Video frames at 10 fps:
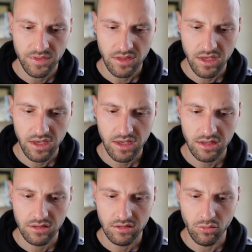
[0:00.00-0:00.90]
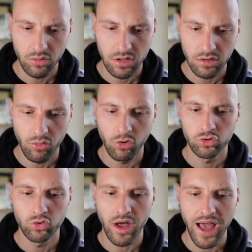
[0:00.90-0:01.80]
and we want
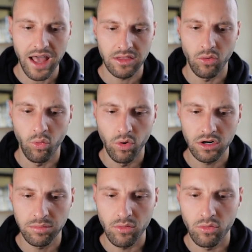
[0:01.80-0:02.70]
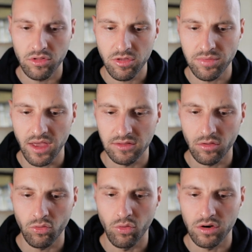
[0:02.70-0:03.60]
to add word by word
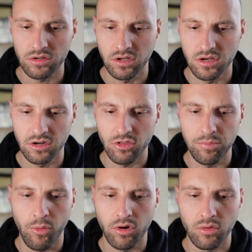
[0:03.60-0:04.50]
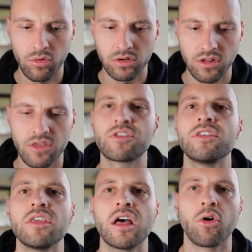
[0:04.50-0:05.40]
subtitles where the current spoken word is
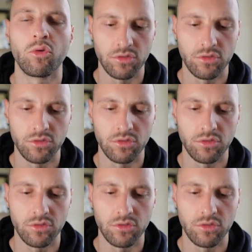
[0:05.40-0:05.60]
in yellow.